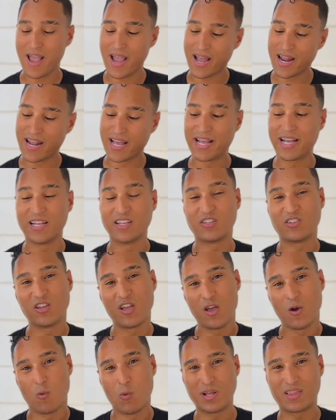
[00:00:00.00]
it is
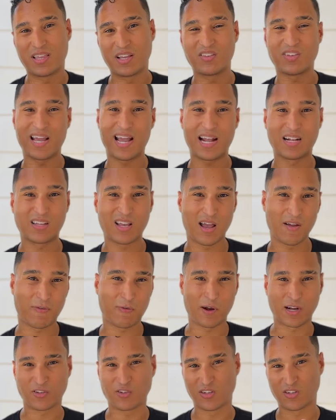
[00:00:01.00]
with this
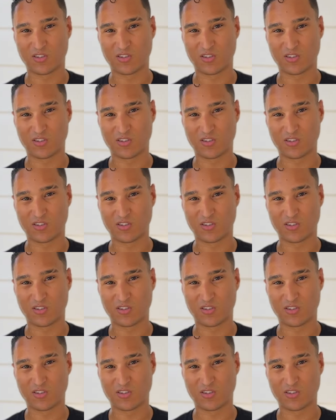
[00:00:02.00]
anti-friction